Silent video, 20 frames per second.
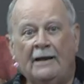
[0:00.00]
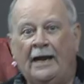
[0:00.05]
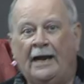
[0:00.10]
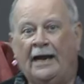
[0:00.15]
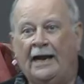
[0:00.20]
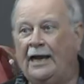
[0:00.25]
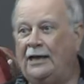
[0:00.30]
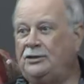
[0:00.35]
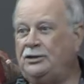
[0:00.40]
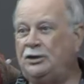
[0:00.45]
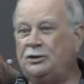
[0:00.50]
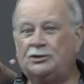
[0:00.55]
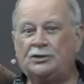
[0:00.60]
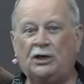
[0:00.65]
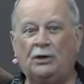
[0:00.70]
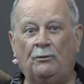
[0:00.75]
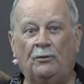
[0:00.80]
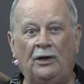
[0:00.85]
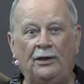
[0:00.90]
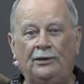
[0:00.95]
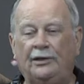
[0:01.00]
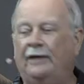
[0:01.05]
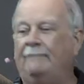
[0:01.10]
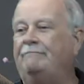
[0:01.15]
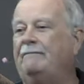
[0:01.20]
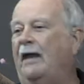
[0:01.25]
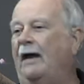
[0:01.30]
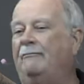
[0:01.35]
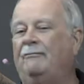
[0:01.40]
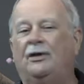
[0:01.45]
And you see,
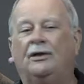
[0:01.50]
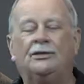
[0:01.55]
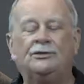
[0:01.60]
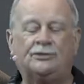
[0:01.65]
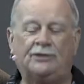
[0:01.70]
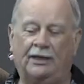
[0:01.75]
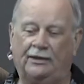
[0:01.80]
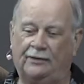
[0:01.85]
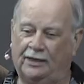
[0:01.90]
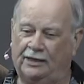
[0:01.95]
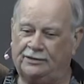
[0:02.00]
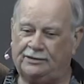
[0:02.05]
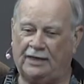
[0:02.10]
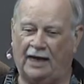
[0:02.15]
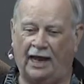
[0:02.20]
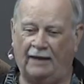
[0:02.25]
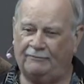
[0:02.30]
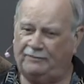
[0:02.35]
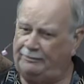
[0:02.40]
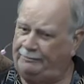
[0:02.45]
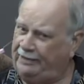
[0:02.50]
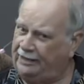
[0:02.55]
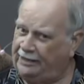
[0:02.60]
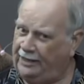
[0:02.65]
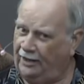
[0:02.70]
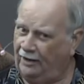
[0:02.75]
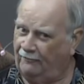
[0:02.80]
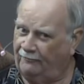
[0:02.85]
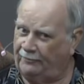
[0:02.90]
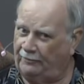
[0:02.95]
I'm going to say this, I have to be
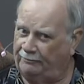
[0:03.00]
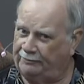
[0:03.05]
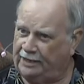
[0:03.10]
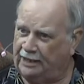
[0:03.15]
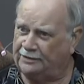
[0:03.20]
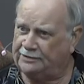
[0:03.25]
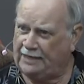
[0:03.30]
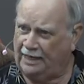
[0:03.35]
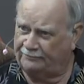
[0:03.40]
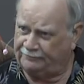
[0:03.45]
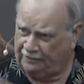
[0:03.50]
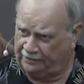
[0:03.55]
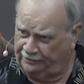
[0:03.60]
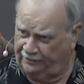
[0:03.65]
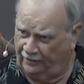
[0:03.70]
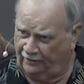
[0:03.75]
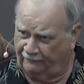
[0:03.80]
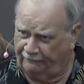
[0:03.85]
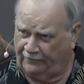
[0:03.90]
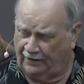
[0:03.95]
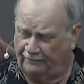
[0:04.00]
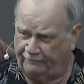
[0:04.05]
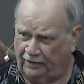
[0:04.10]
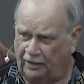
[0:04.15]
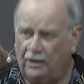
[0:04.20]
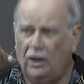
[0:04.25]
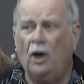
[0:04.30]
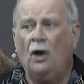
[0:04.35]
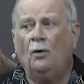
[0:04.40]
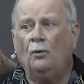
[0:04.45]
careful because I have to clarify,
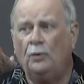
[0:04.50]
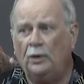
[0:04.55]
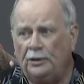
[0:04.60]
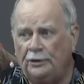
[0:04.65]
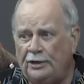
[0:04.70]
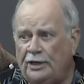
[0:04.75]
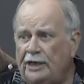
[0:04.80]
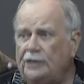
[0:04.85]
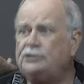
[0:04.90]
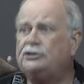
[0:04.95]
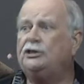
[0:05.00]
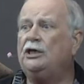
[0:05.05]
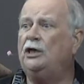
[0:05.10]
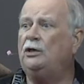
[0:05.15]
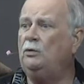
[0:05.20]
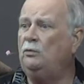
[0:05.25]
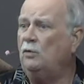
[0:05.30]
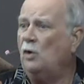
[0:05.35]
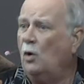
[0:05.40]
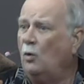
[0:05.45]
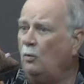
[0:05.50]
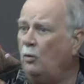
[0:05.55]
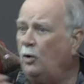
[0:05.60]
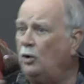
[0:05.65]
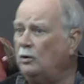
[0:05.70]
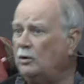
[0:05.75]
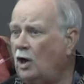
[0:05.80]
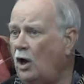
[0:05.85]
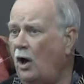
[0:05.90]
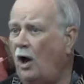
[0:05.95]
but religion
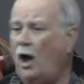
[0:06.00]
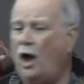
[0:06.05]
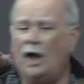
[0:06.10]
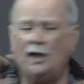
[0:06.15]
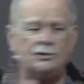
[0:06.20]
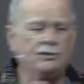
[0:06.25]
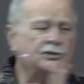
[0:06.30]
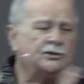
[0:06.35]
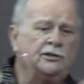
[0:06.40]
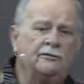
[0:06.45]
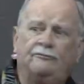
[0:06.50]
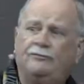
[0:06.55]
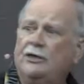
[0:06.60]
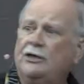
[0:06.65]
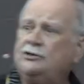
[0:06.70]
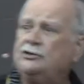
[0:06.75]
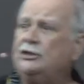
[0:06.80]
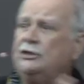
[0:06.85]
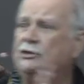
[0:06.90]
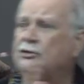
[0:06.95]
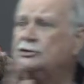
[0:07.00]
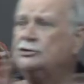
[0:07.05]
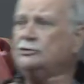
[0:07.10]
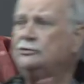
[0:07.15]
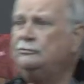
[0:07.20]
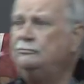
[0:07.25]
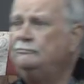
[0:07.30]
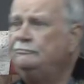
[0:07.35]
will cause divisions